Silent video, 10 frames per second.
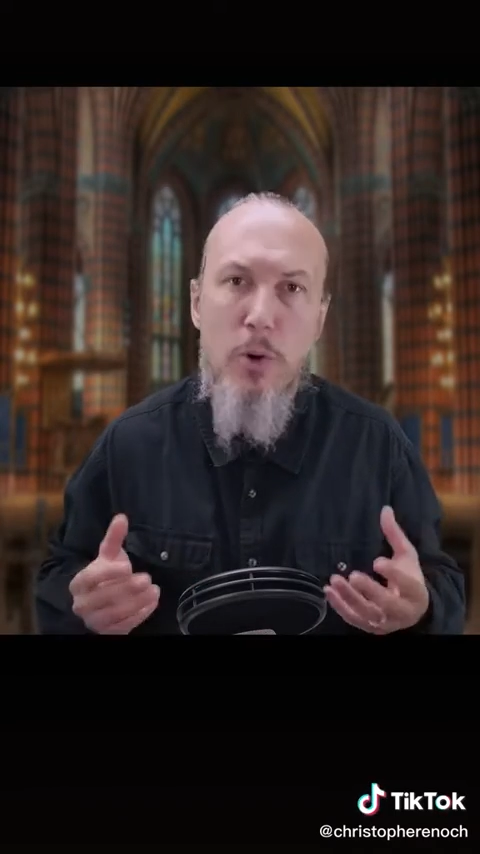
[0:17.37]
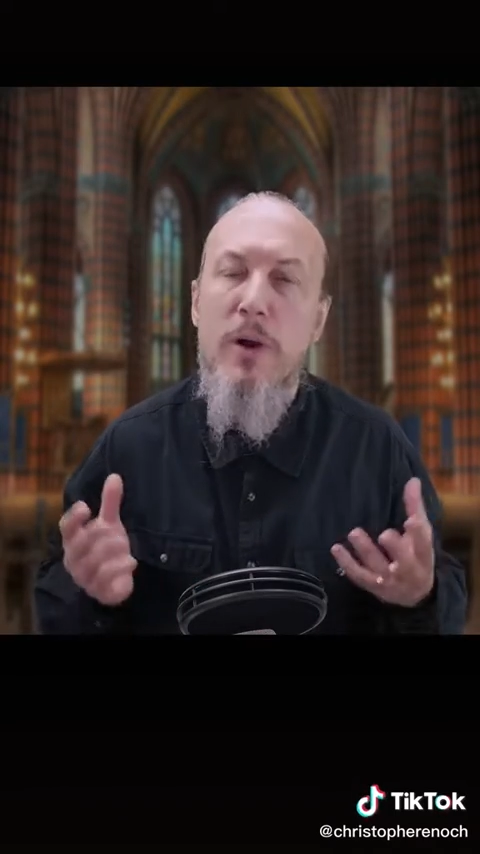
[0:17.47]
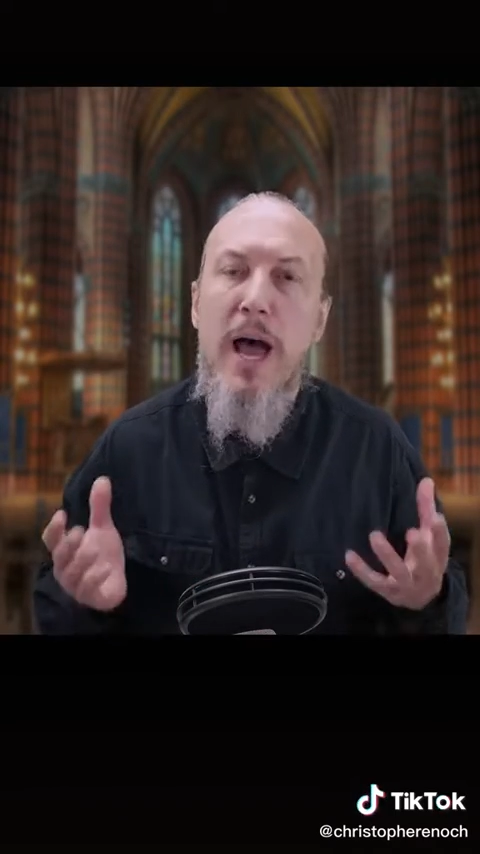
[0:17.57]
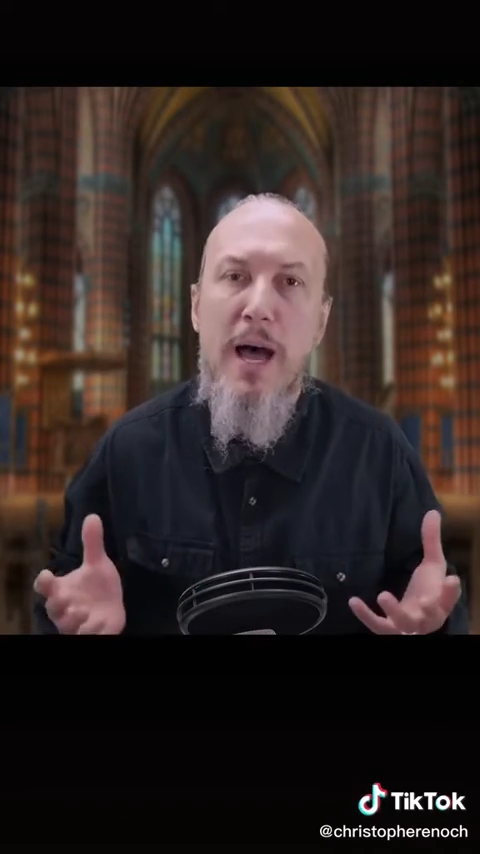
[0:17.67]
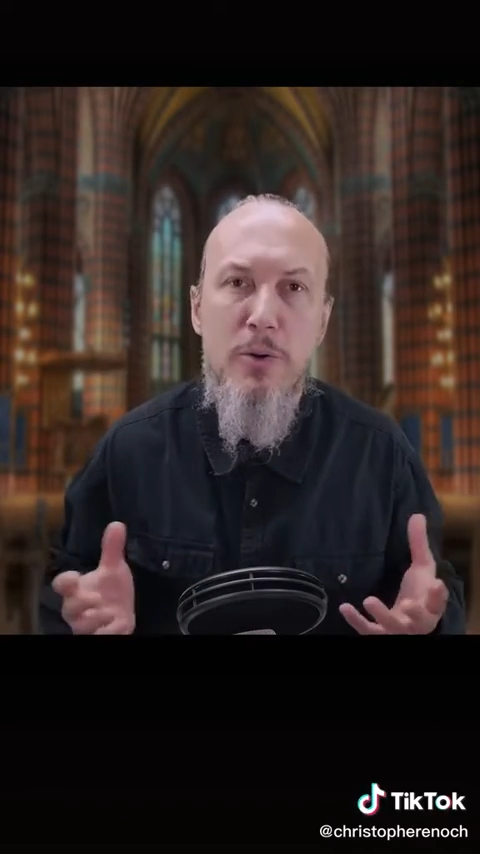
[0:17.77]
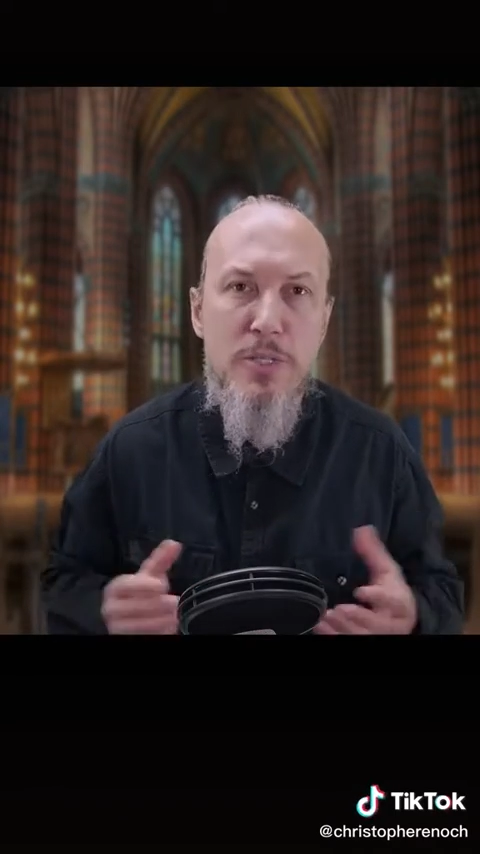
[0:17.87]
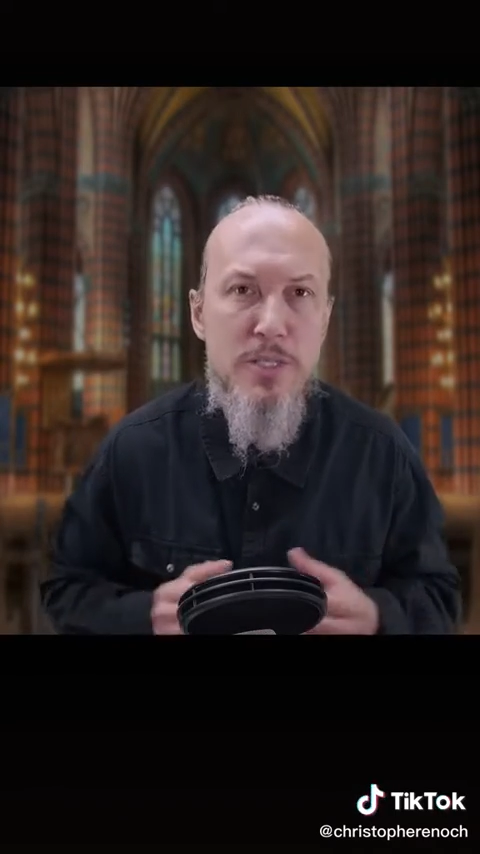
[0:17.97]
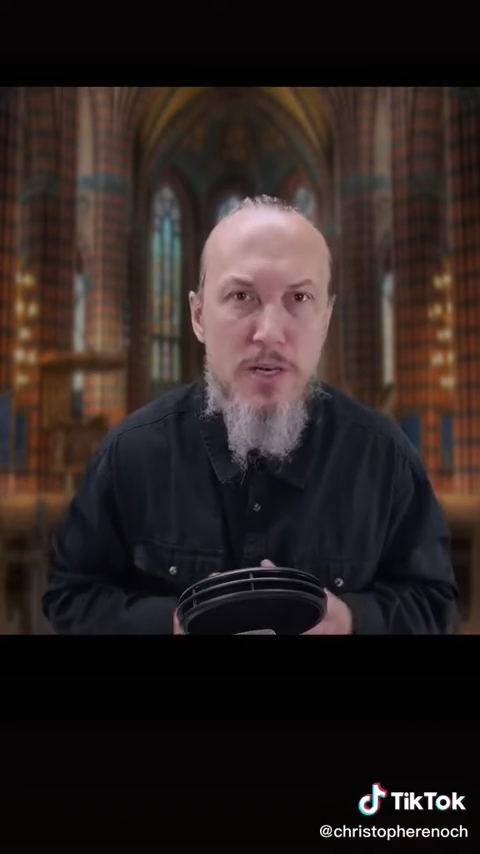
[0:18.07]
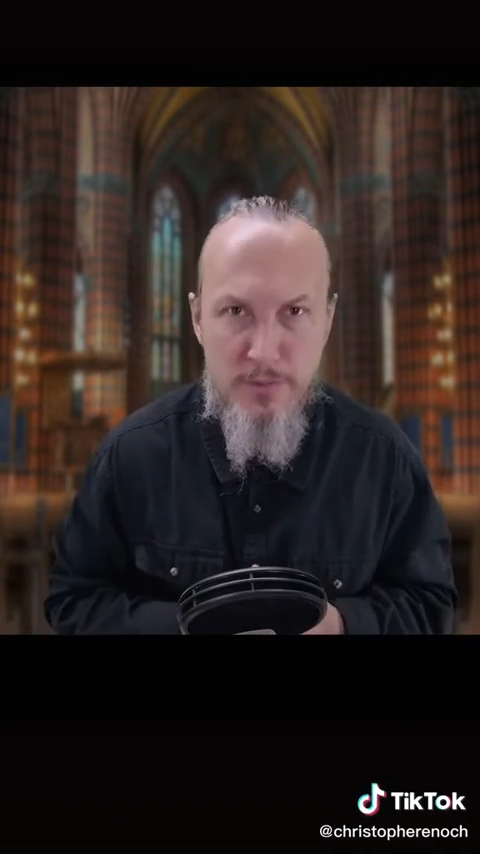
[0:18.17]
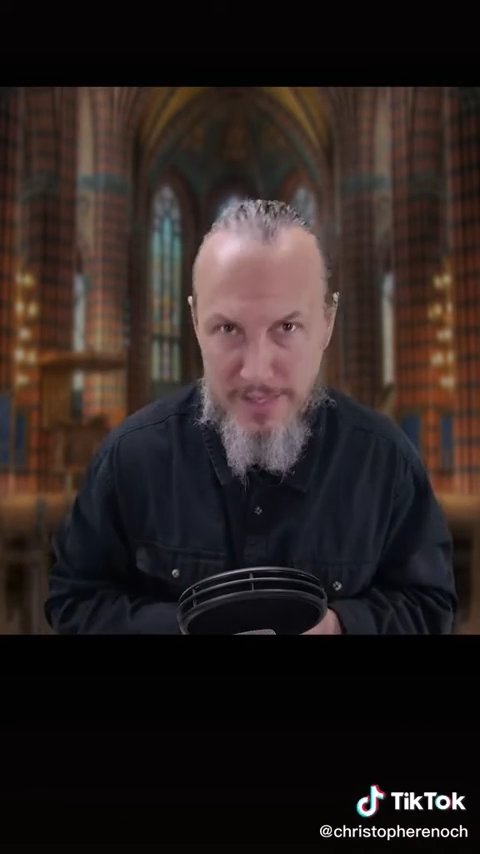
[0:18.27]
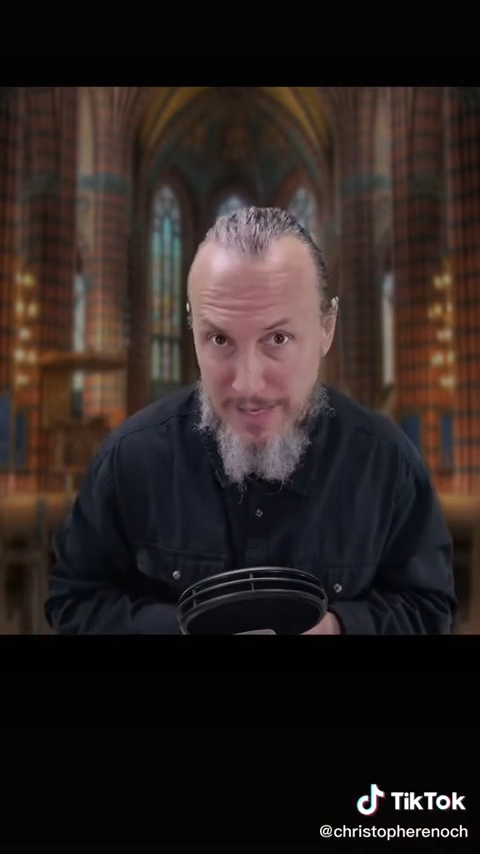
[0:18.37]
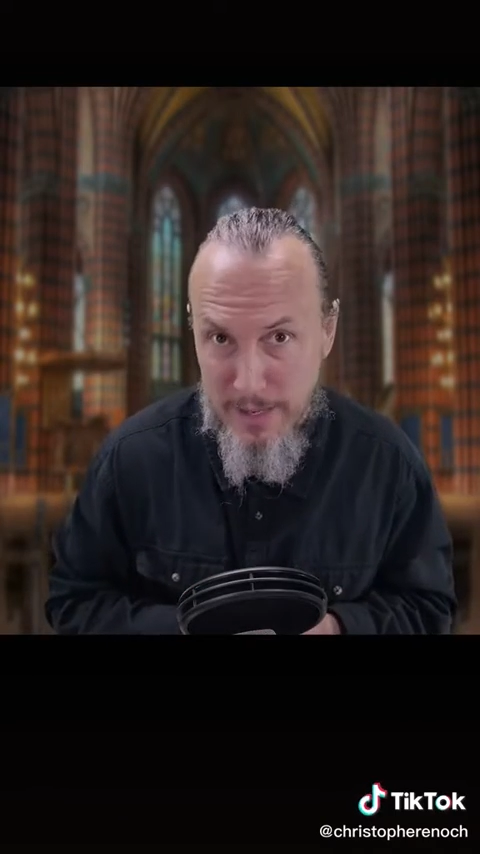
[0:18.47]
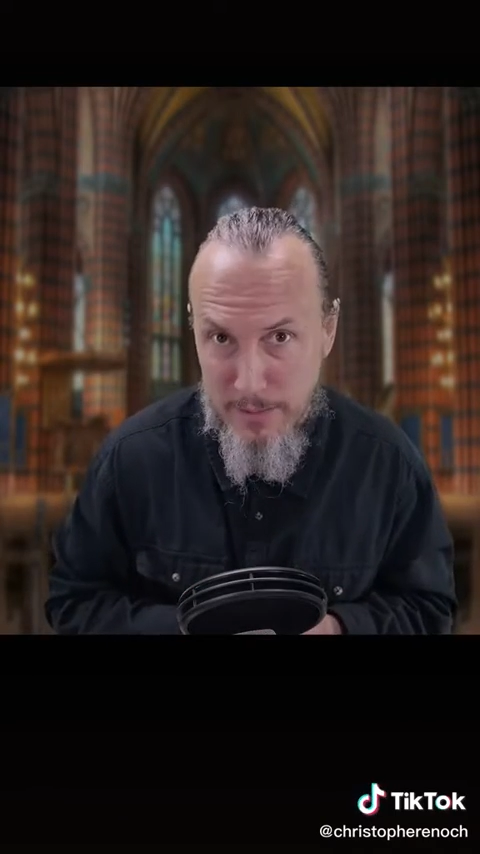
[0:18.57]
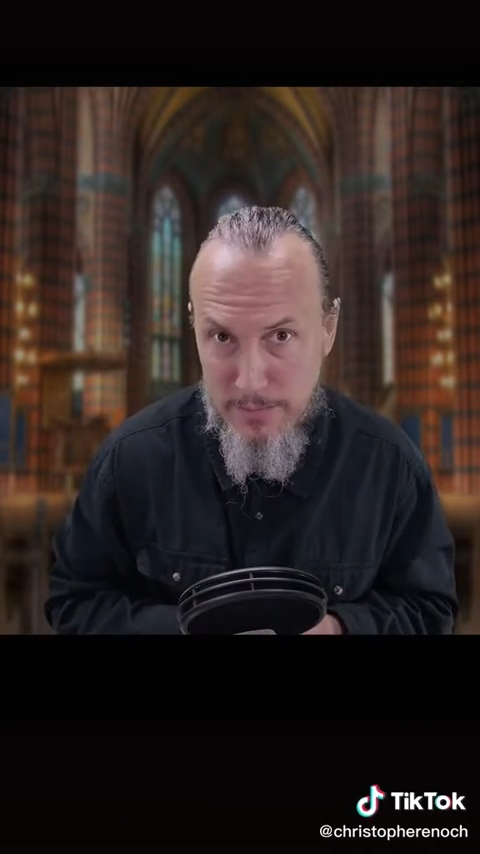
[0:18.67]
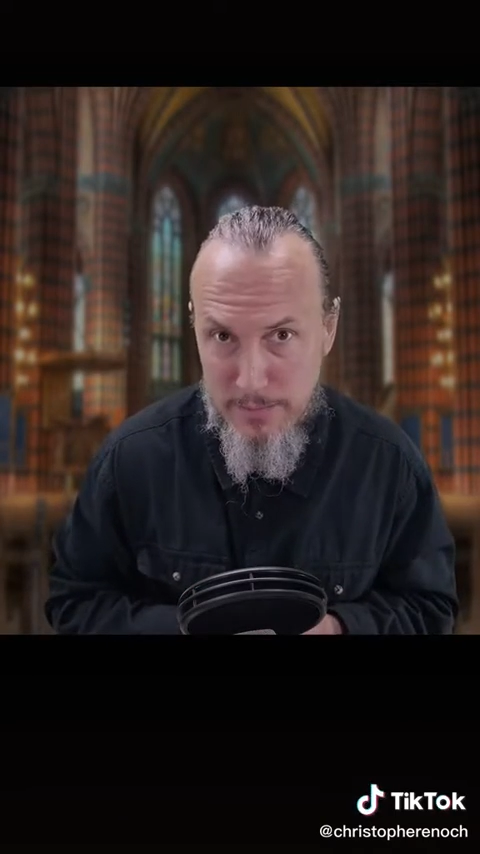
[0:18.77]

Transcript: or house of Hillel.